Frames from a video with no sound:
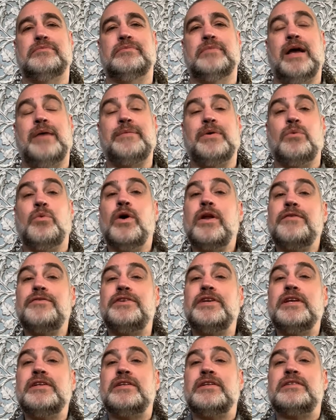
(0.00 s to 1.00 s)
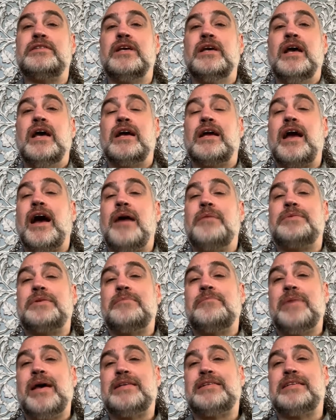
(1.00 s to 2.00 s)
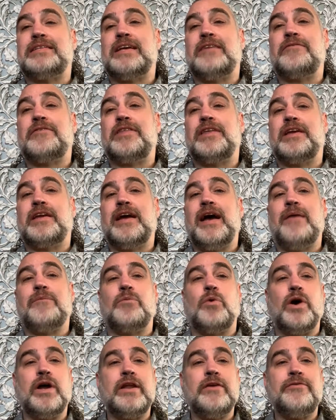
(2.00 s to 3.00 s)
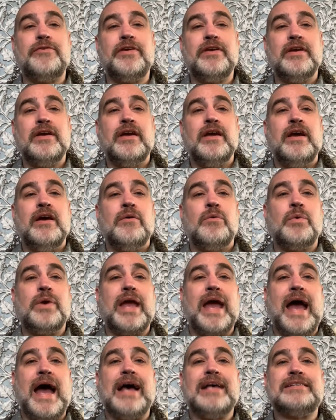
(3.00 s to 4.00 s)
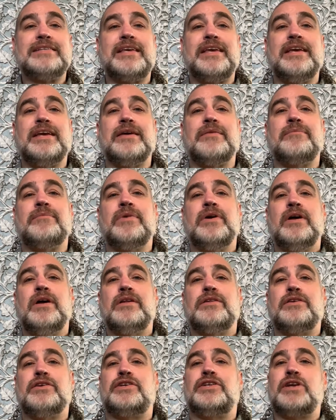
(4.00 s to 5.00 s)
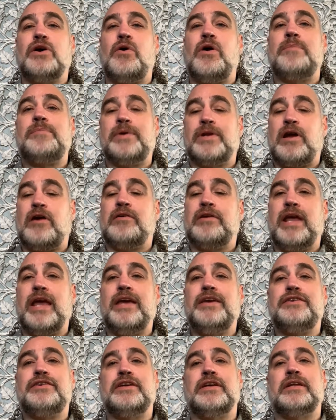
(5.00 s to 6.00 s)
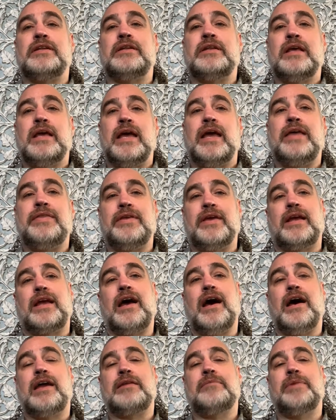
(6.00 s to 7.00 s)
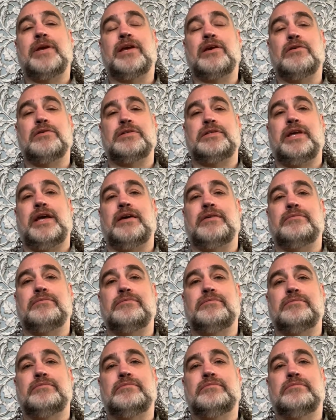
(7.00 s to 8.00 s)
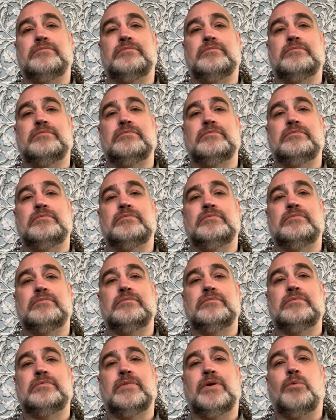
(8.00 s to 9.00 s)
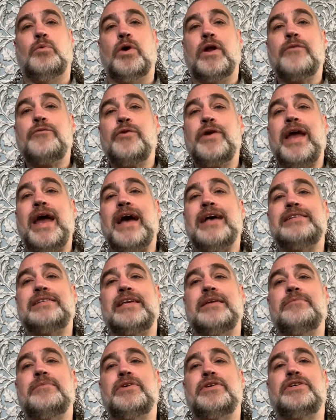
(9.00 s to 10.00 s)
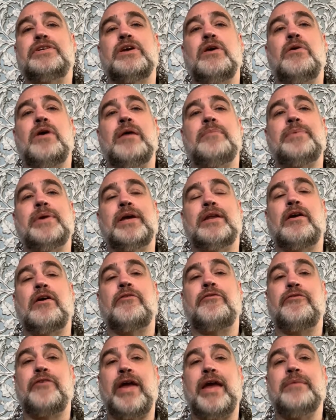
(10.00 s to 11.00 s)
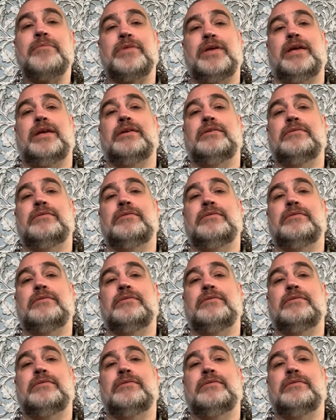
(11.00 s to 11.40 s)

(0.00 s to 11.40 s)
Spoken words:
I mean, what if Jesus comes and messes everything up? What if we ask him to show up in our nation and the economy goes down? What if we ask him to show up in our family